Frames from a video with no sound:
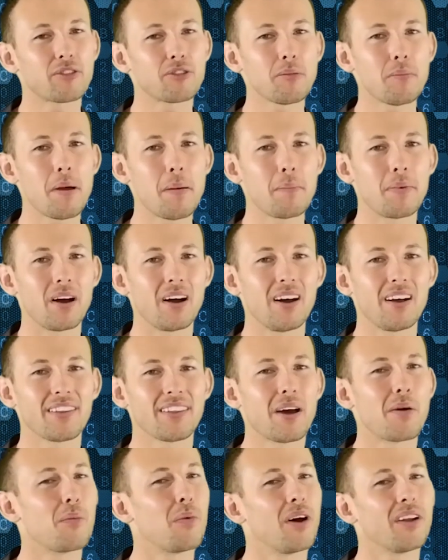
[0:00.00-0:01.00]
remember
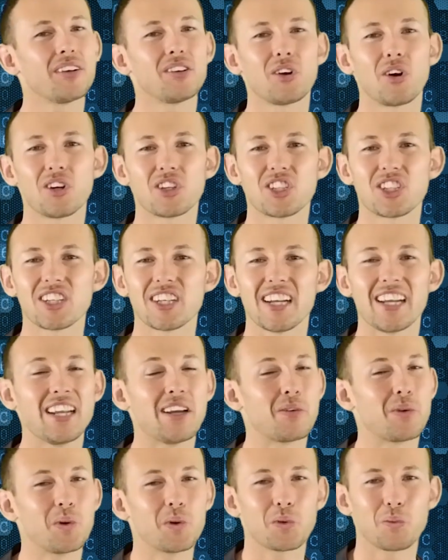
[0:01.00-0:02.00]
that 1 Doge
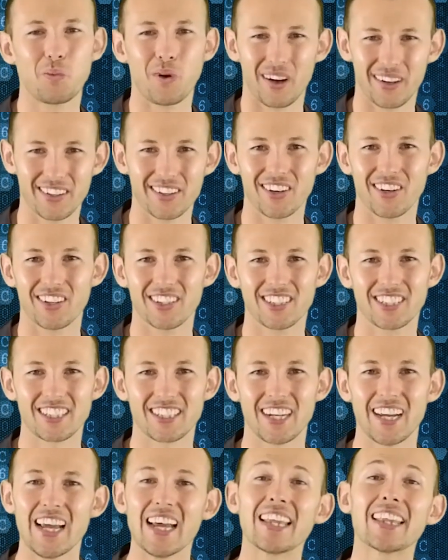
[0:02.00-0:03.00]
equals 1 Doge.
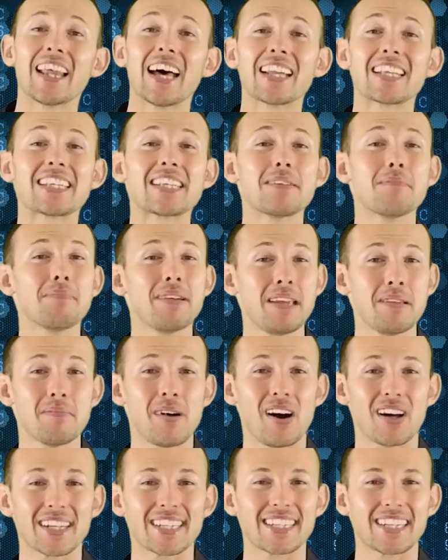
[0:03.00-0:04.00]
That's the meme
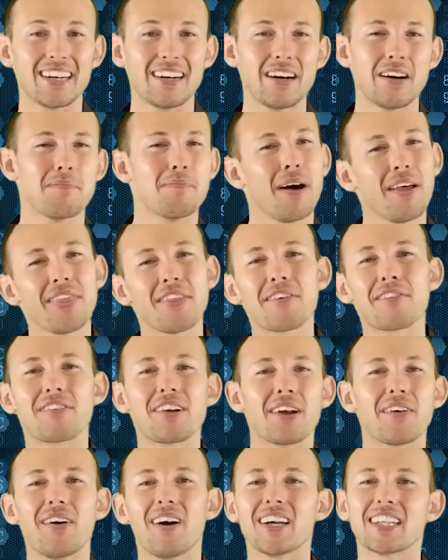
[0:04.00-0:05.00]
answer, but the
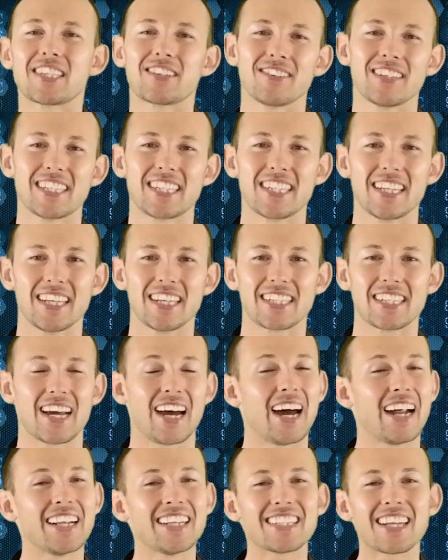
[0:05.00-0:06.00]
real answer is this,
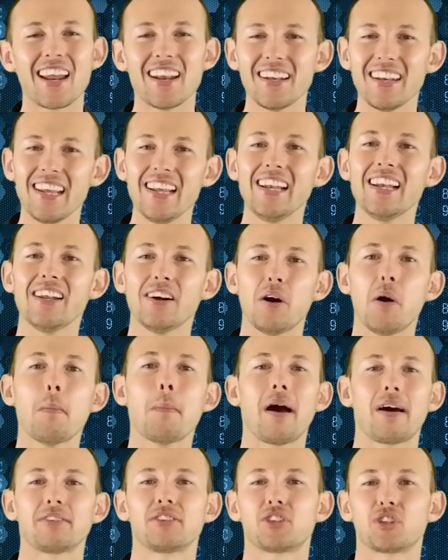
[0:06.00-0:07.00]
and it's a neat little
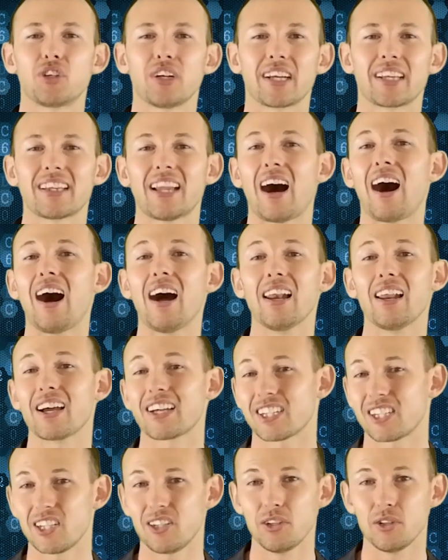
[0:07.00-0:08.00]
maths trick that I like
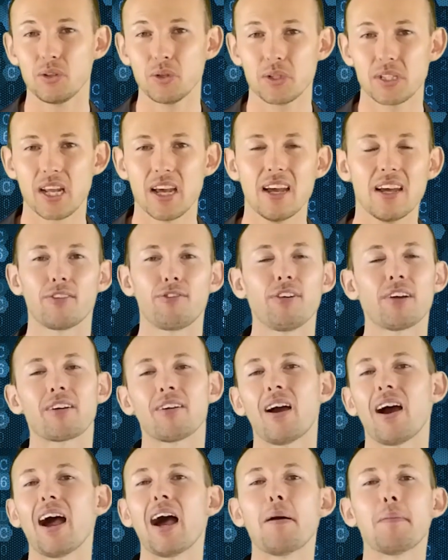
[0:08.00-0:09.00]
to use to figure
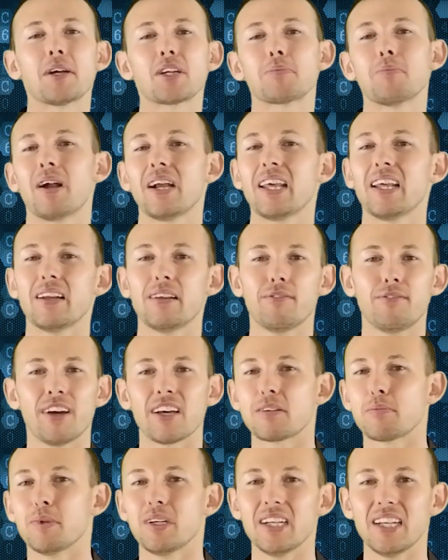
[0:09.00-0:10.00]
out how much money an
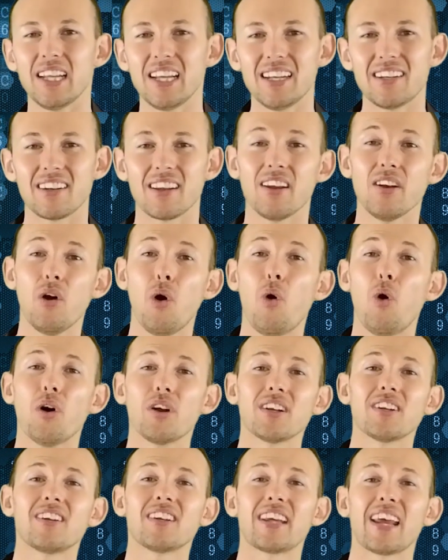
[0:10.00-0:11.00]
investment needs in
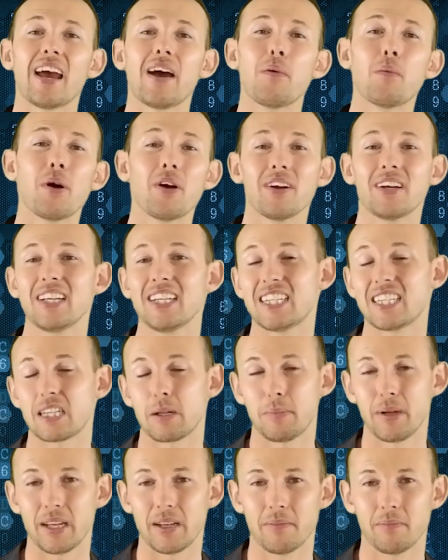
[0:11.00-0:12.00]
order to get where it needs to
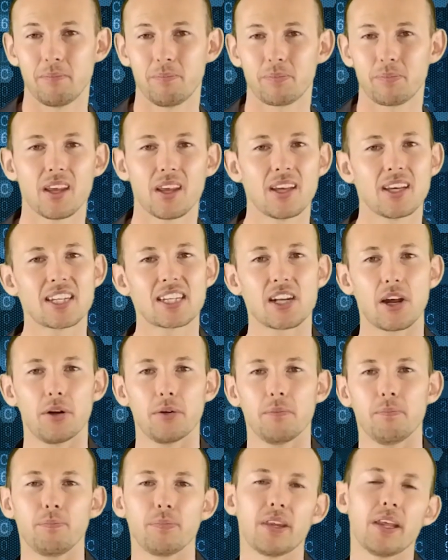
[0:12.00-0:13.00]
be.
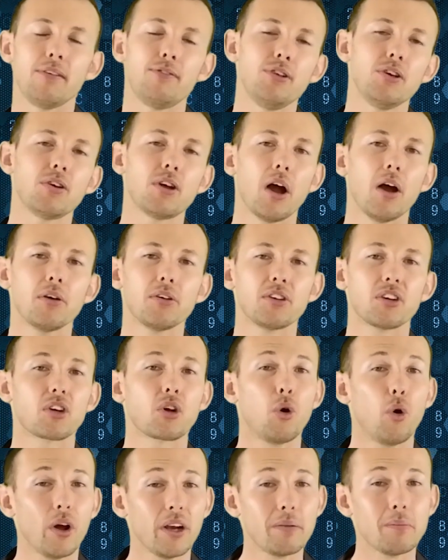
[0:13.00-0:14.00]
So if you go to
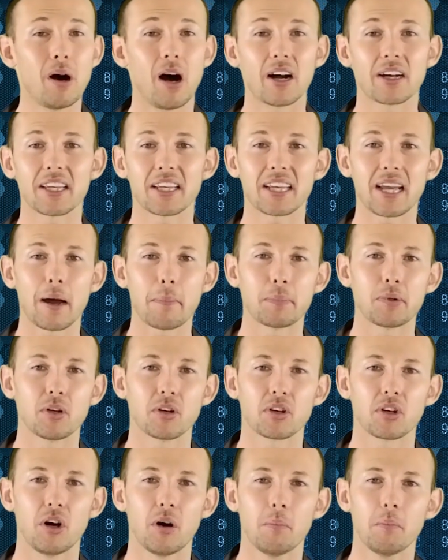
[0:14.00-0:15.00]

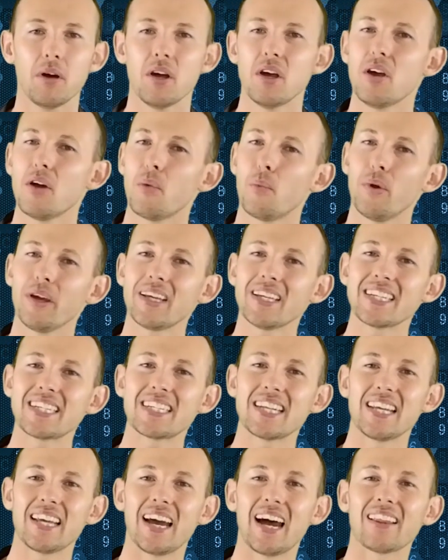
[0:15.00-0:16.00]
coinmarketcap.com, we can
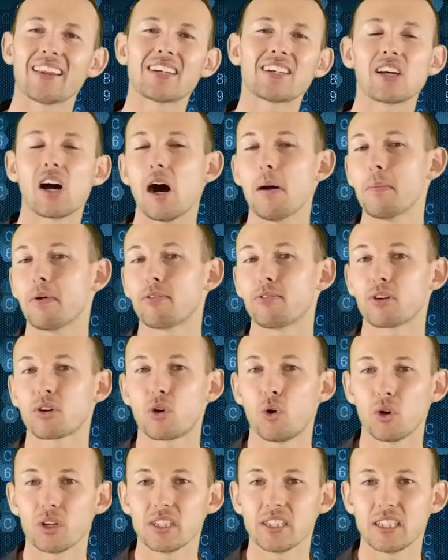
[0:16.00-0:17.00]
see at the time of
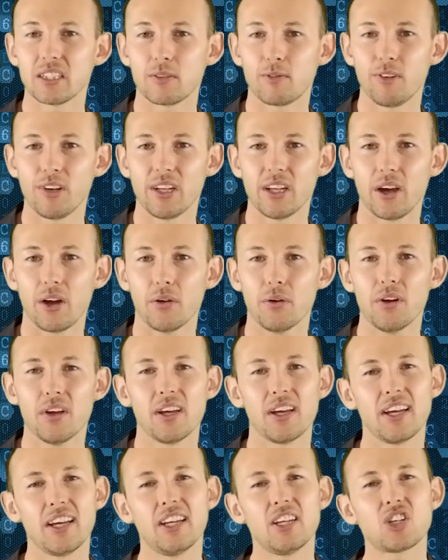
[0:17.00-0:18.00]
recording this video,
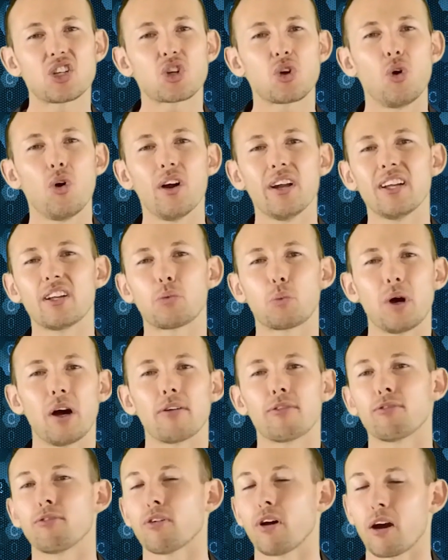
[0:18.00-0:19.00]
each coin is
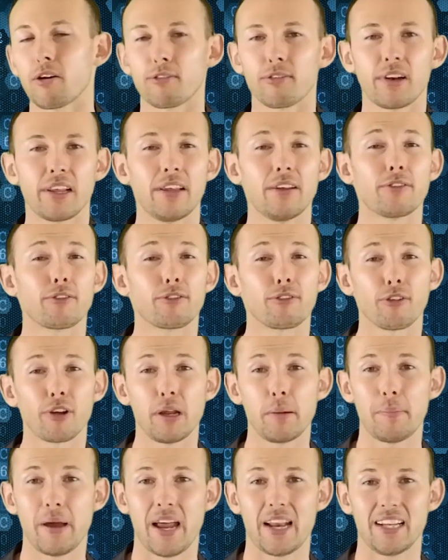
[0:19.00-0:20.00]
worth roughly
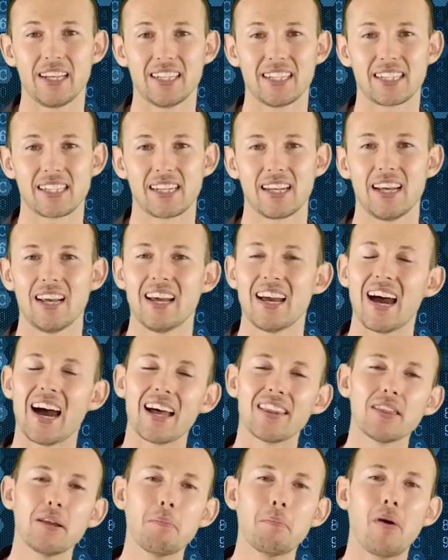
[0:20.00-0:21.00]
3 pennies,
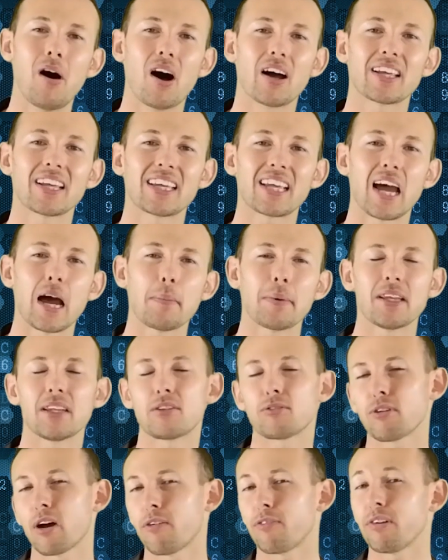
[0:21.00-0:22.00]
and the market cap
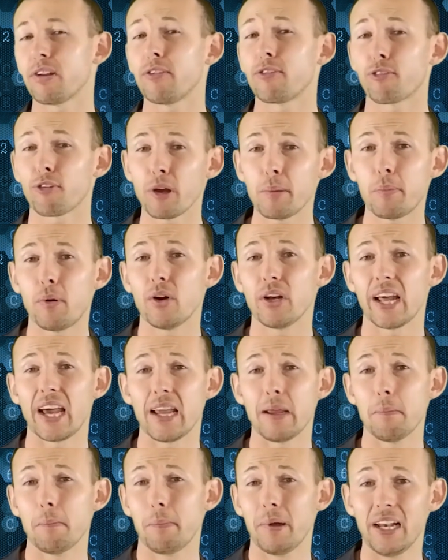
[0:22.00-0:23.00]
is roughly
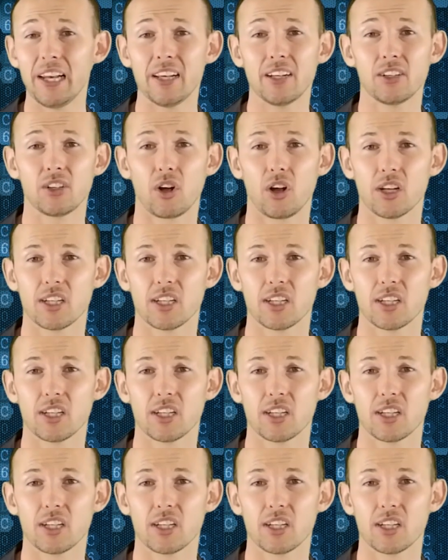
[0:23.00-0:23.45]
$3.8 billion.